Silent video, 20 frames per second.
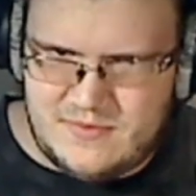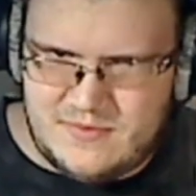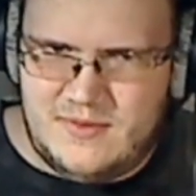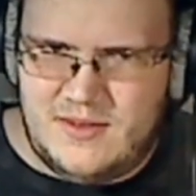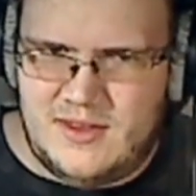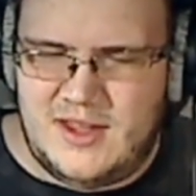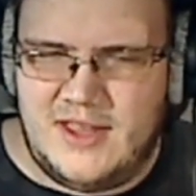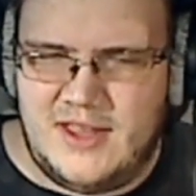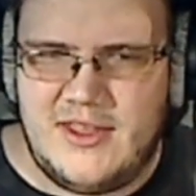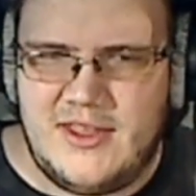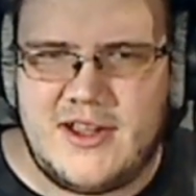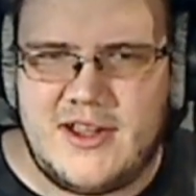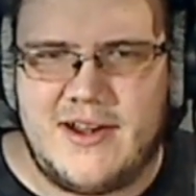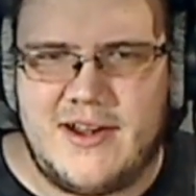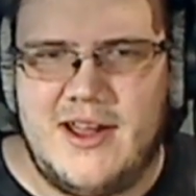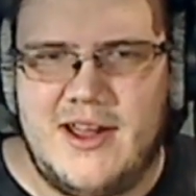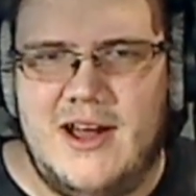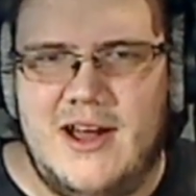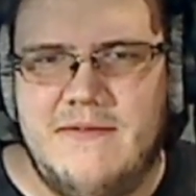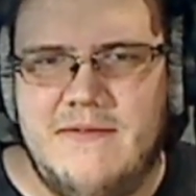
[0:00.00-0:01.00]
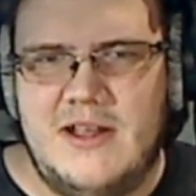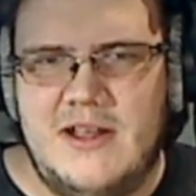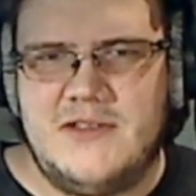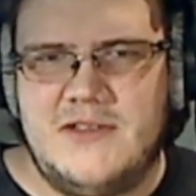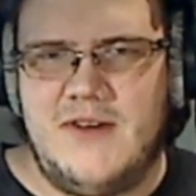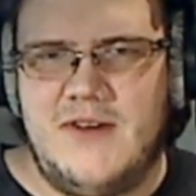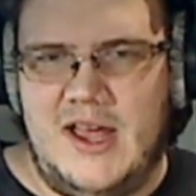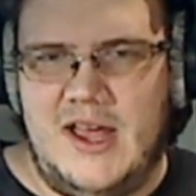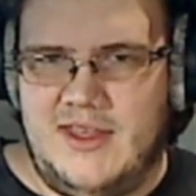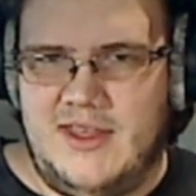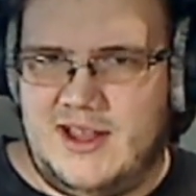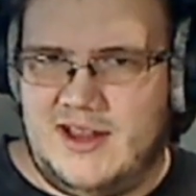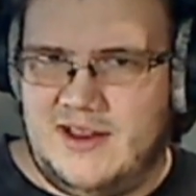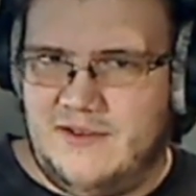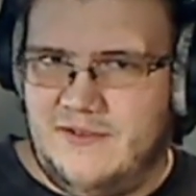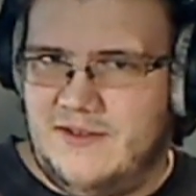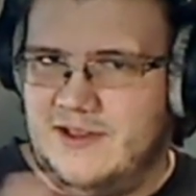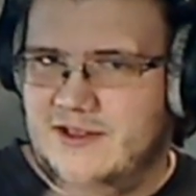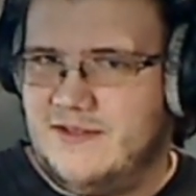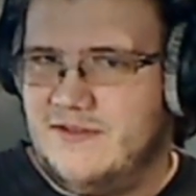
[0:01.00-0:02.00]
and they cut it off. That's fine. They can,
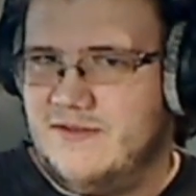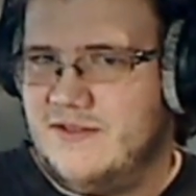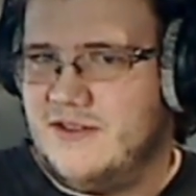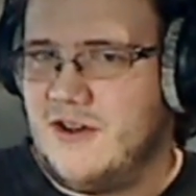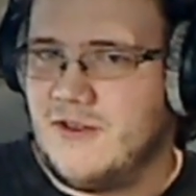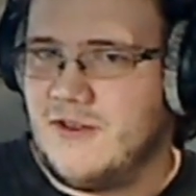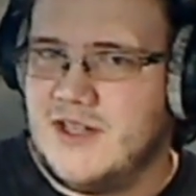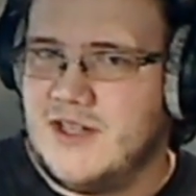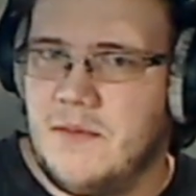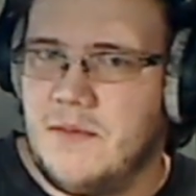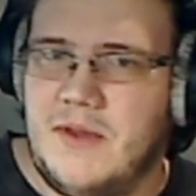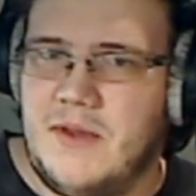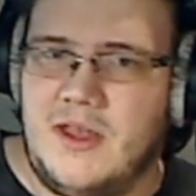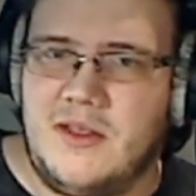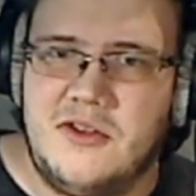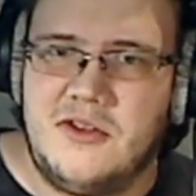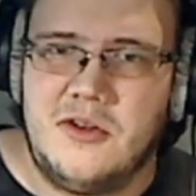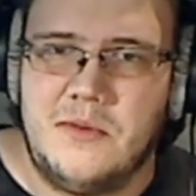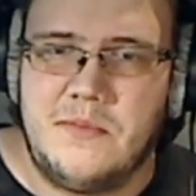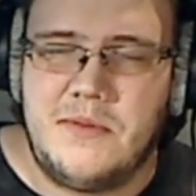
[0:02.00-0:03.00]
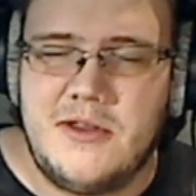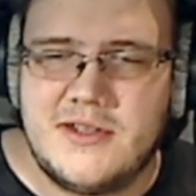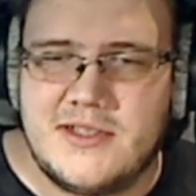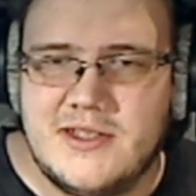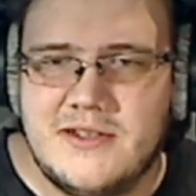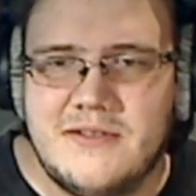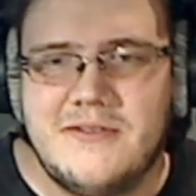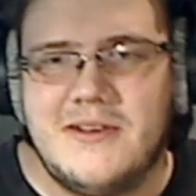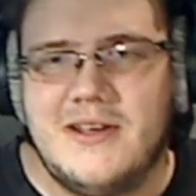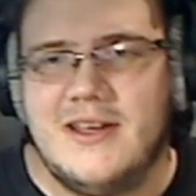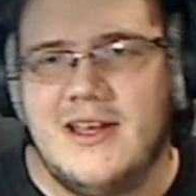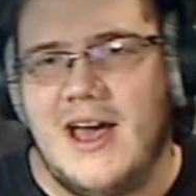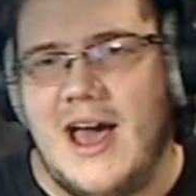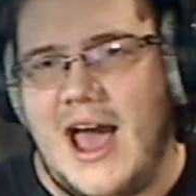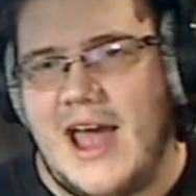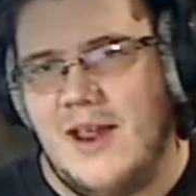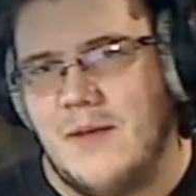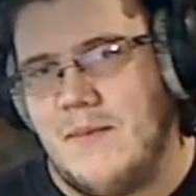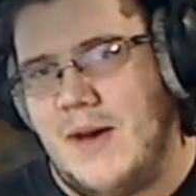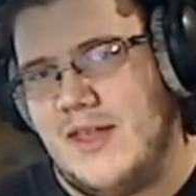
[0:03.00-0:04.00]
if it turns out being too abusive,
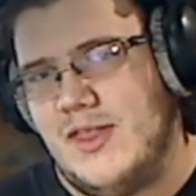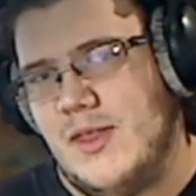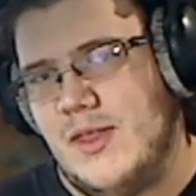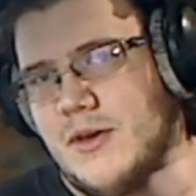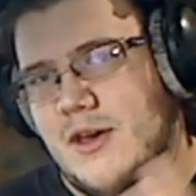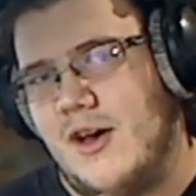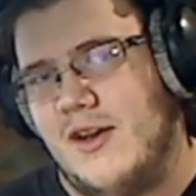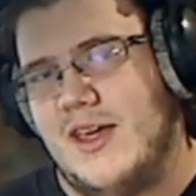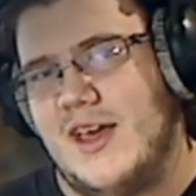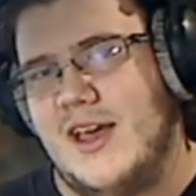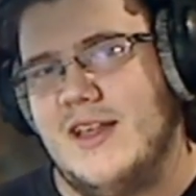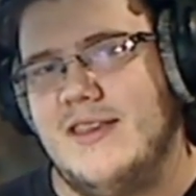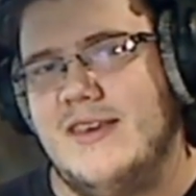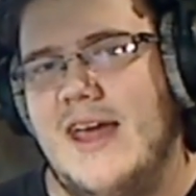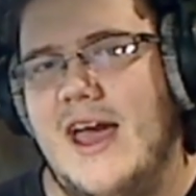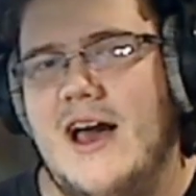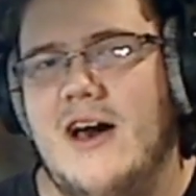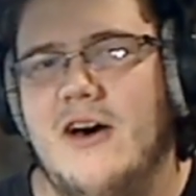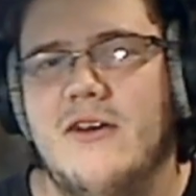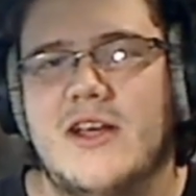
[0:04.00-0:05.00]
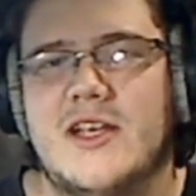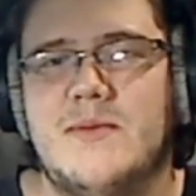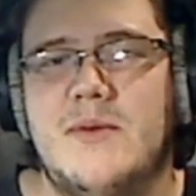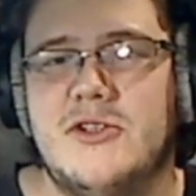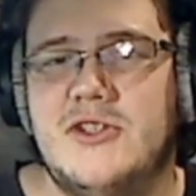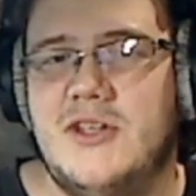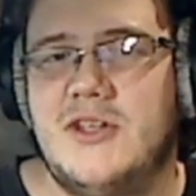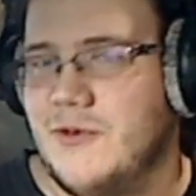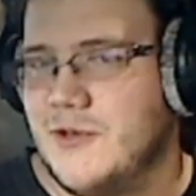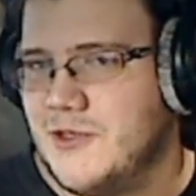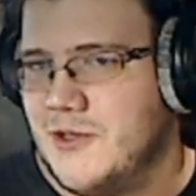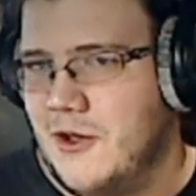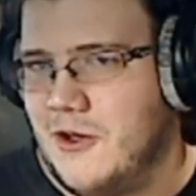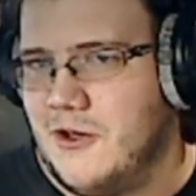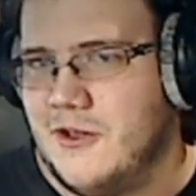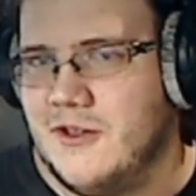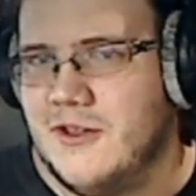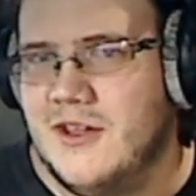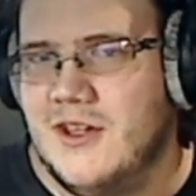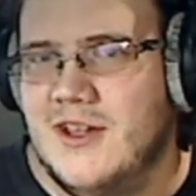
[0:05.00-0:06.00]
I don't mind them cutting it down, especially for
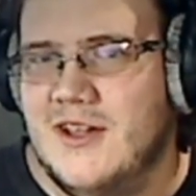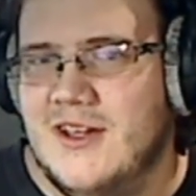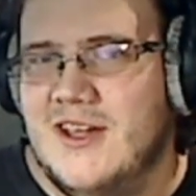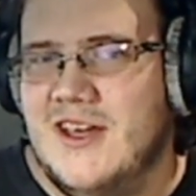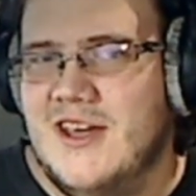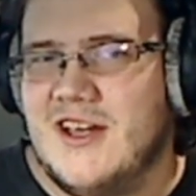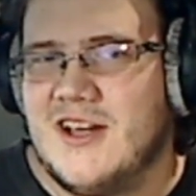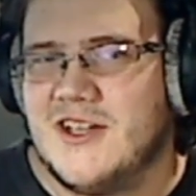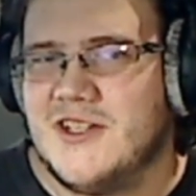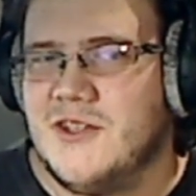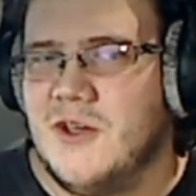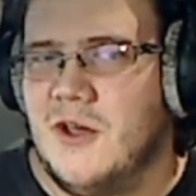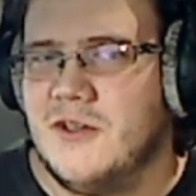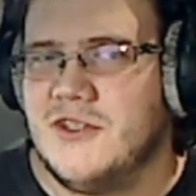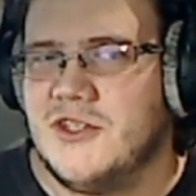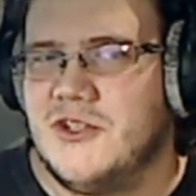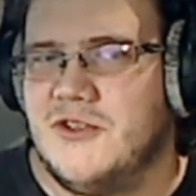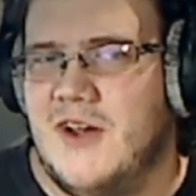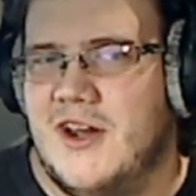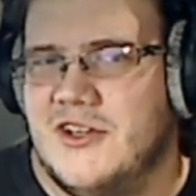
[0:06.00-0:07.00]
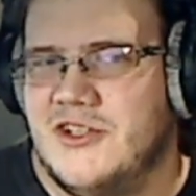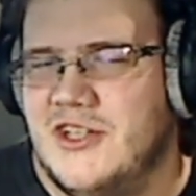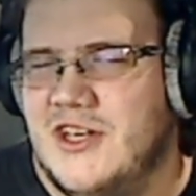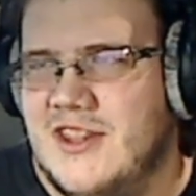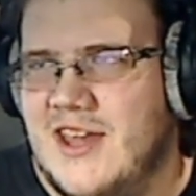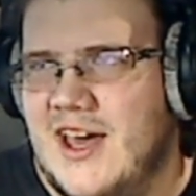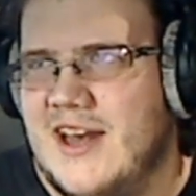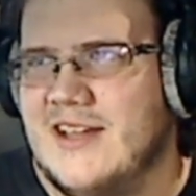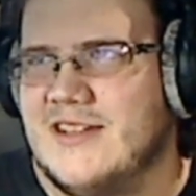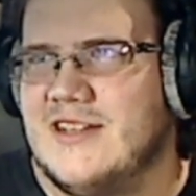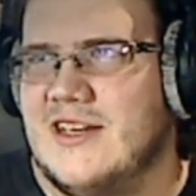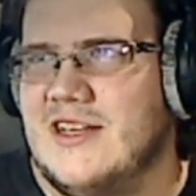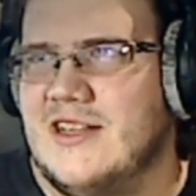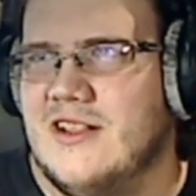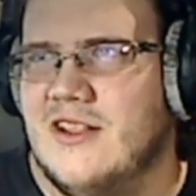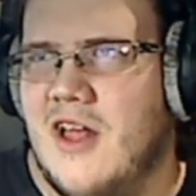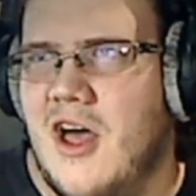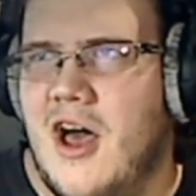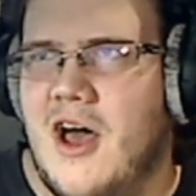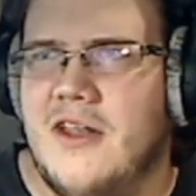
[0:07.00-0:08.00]
stall. Stall is a strategy that is a
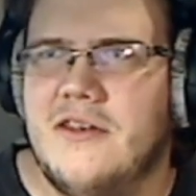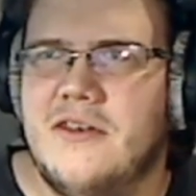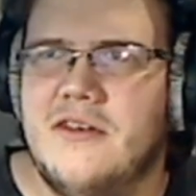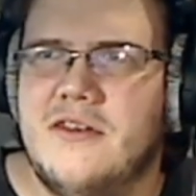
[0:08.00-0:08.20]
lot